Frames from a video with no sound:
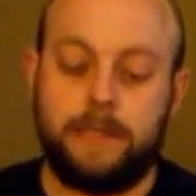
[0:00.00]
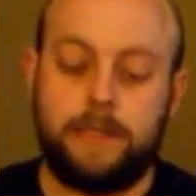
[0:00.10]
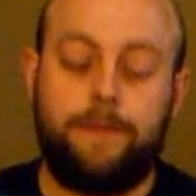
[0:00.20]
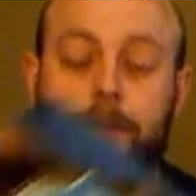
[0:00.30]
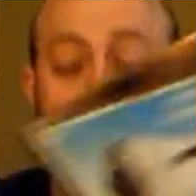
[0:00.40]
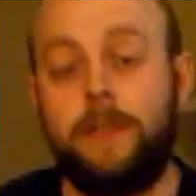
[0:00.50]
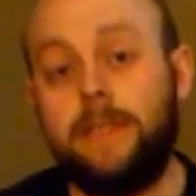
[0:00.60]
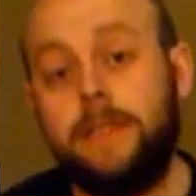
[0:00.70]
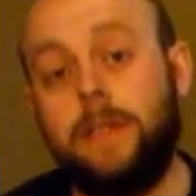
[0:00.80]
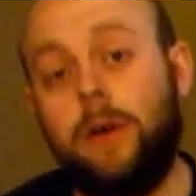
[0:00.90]
I found this
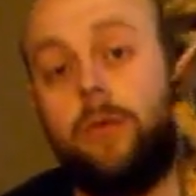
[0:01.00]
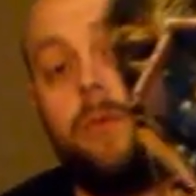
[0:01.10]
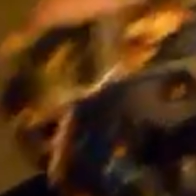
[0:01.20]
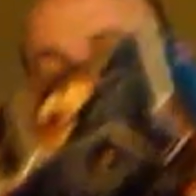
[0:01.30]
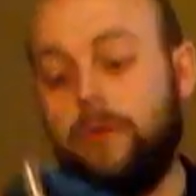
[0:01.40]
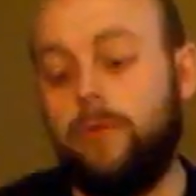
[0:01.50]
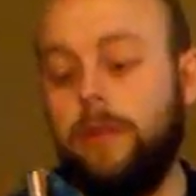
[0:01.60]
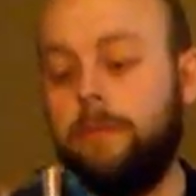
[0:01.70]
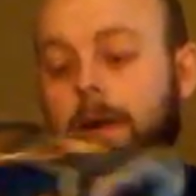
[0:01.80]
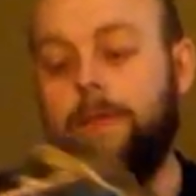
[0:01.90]
is the only
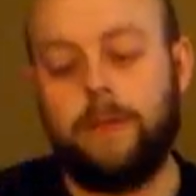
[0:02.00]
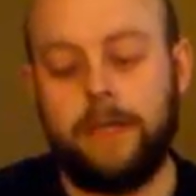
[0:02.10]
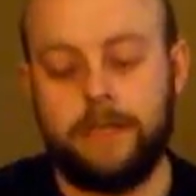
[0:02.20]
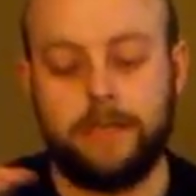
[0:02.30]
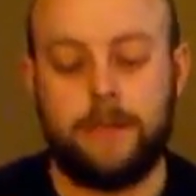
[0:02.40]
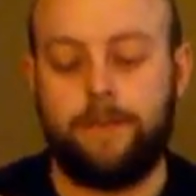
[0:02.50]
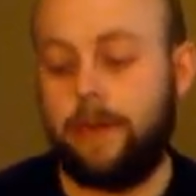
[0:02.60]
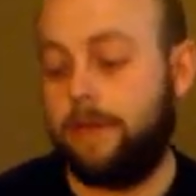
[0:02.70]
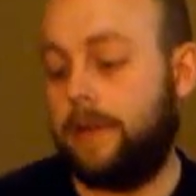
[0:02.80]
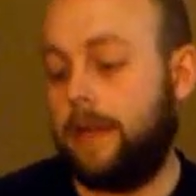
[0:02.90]
Marvel Legends I
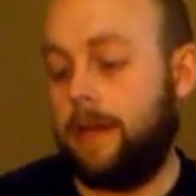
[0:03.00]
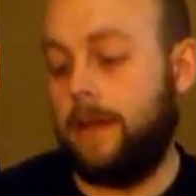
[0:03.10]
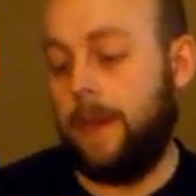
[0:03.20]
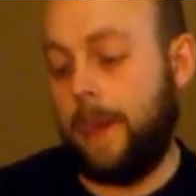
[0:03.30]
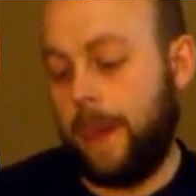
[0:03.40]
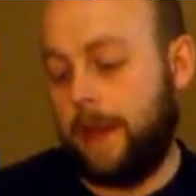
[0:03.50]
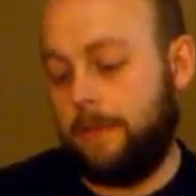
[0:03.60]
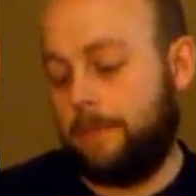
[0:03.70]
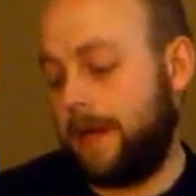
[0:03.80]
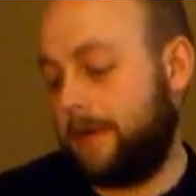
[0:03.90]
found, the
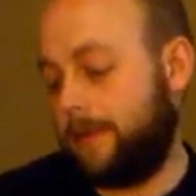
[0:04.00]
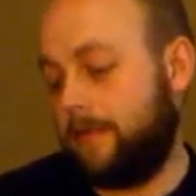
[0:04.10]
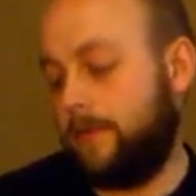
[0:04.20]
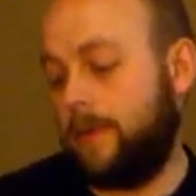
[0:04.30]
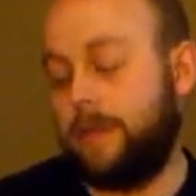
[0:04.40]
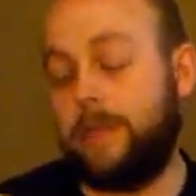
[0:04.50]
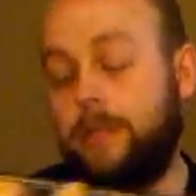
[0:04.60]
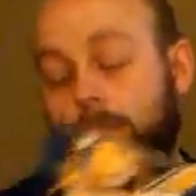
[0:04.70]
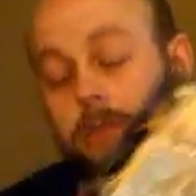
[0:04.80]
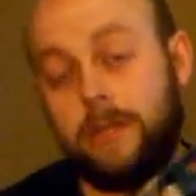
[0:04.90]
Black Widow and Winter
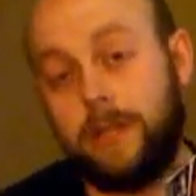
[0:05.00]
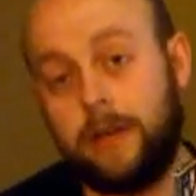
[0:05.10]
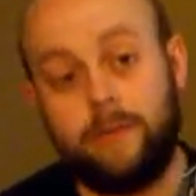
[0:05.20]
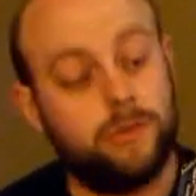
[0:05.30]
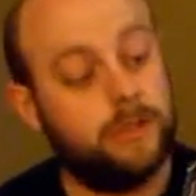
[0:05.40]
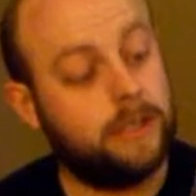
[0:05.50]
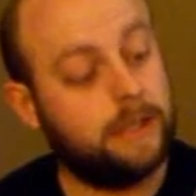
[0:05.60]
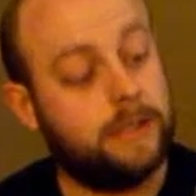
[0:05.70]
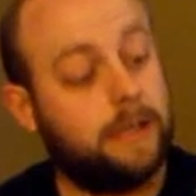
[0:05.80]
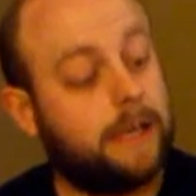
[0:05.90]
Soldier thing. I was really
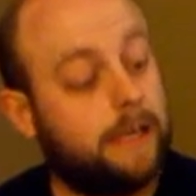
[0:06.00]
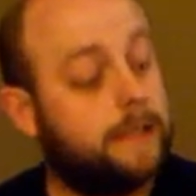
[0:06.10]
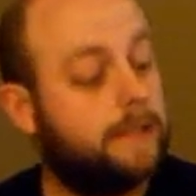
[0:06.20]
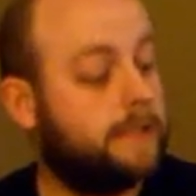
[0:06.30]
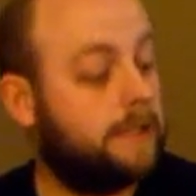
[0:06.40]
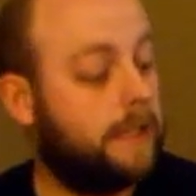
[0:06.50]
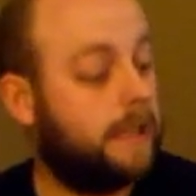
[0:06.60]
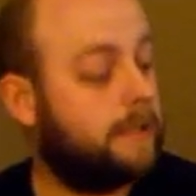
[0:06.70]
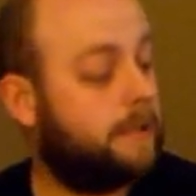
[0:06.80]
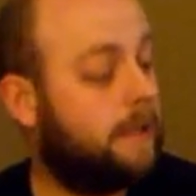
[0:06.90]
delighted to see this.